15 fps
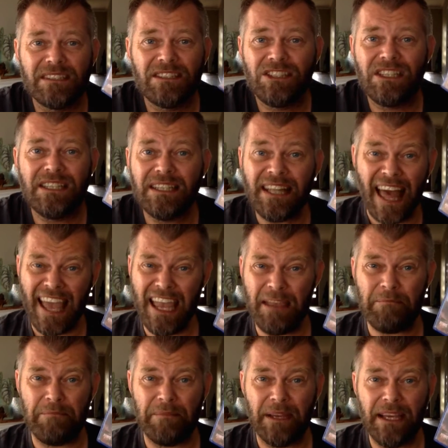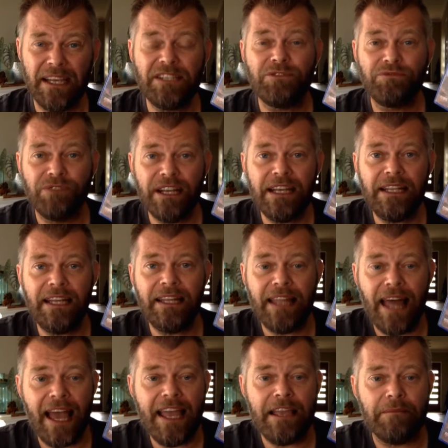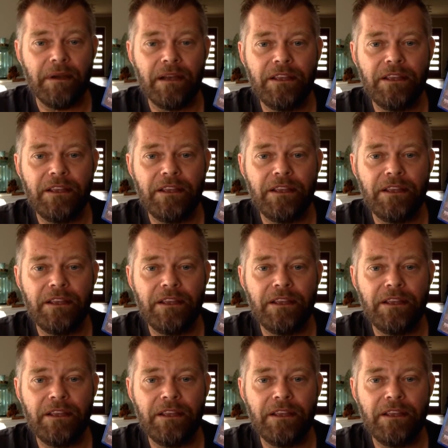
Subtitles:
just lame. It's really lame.